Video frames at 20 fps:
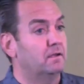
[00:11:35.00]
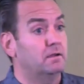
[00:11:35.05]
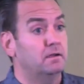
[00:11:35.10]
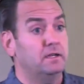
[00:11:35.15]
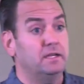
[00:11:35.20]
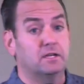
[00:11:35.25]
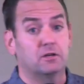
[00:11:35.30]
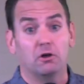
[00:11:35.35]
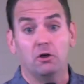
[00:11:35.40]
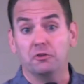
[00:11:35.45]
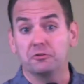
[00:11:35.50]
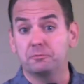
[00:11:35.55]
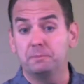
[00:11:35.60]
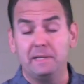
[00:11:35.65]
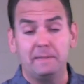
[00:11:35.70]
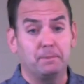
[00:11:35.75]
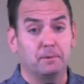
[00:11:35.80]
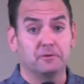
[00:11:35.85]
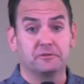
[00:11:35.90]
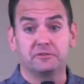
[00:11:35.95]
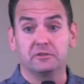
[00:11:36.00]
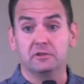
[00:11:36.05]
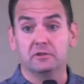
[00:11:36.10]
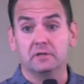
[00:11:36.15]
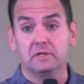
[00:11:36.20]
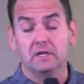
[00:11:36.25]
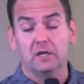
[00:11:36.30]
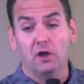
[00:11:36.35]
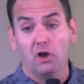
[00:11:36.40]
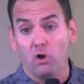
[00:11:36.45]
He calls people to
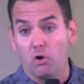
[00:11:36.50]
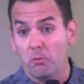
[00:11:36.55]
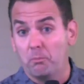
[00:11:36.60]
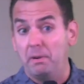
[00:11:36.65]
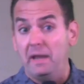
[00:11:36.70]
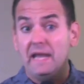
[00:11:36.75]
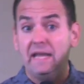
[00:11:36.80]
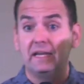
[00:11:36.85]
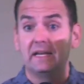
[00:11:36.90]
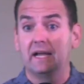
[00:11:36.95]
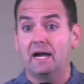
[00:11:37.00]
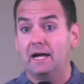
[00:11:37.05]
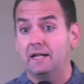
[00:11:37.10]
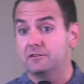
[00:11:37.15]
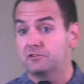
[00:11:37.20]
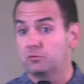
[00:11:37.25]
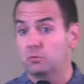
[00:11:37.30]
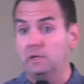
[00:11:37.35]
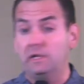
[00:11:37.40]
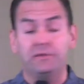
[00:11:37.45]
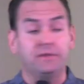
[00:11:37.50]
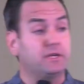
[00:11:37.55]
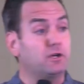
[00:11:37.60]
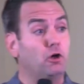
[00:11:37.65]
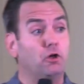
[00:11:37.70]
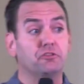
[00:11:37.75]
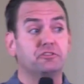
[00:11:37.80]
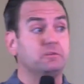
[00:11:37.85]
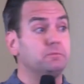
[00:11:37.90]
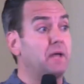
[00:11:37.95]
obey God's will. He
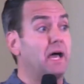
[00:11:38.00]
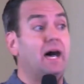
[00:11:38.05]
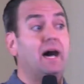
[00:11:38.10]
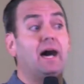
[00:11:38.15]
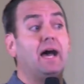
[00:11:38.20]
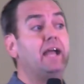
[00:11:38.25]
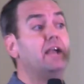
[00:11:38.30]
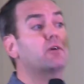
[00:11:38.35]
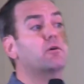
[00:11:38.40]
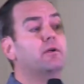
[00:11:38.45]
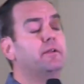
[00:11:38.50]
calls them to higher